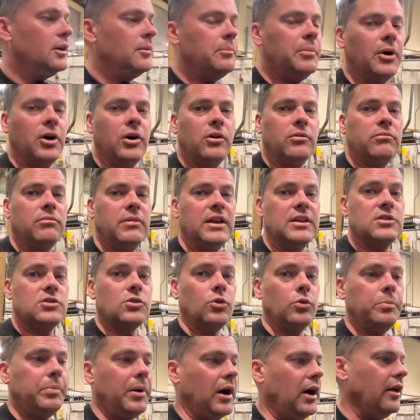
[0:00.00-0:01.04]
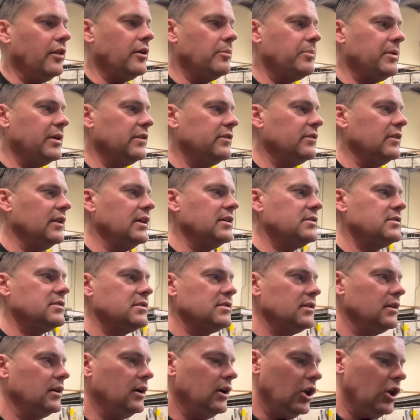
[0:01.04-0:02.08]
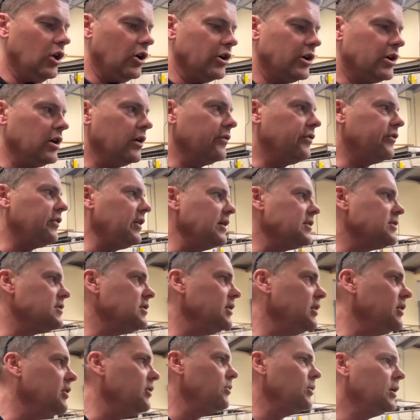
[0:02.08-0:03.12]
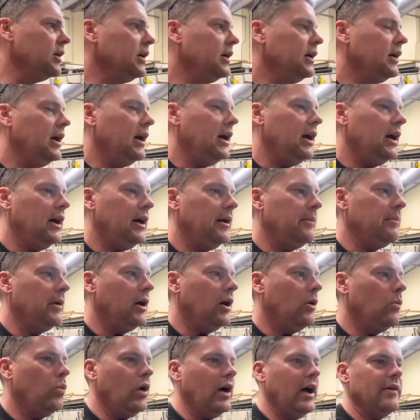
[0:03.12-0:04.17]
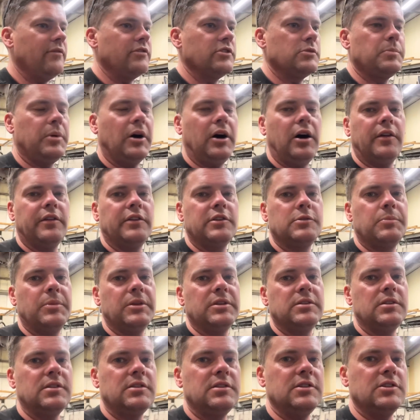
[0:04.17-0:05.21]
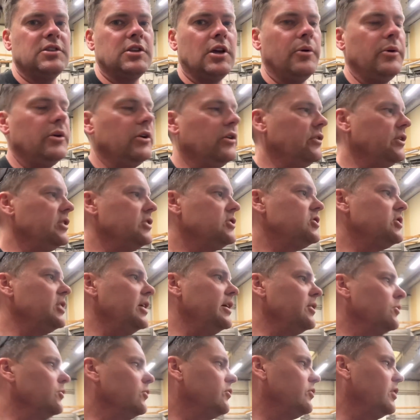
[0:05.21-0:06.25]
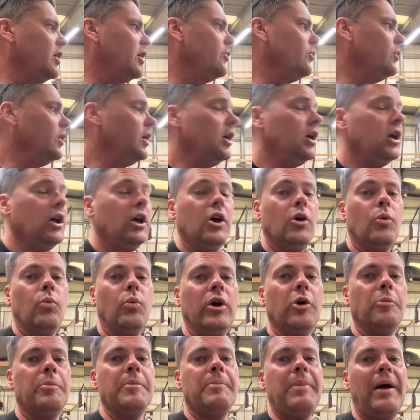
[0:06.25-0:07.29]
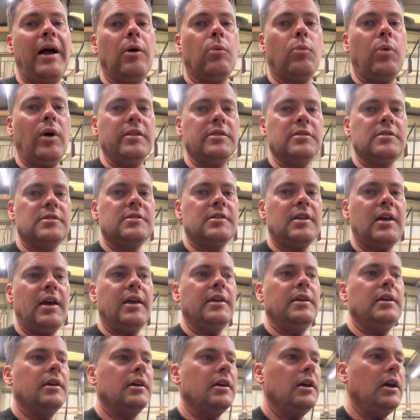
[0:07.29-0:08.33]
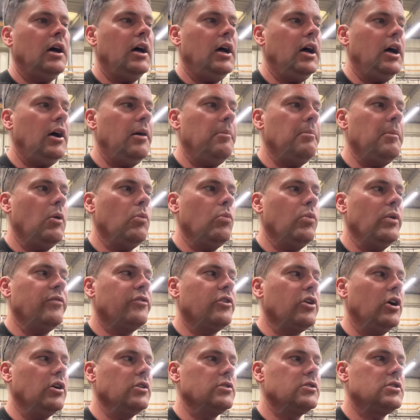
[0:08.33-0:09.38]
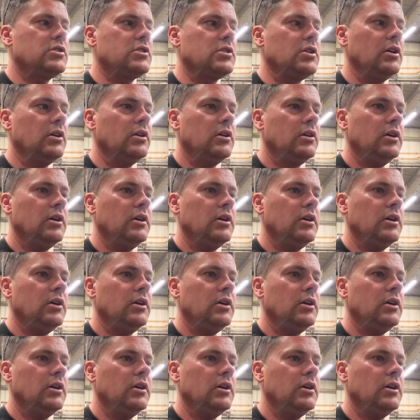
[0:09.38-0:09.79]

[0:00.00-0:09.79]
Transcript: but it's all part of the business, like I've said to you, and whatever's part of this business is going on this channel. So we'll be back Wednesday. We've got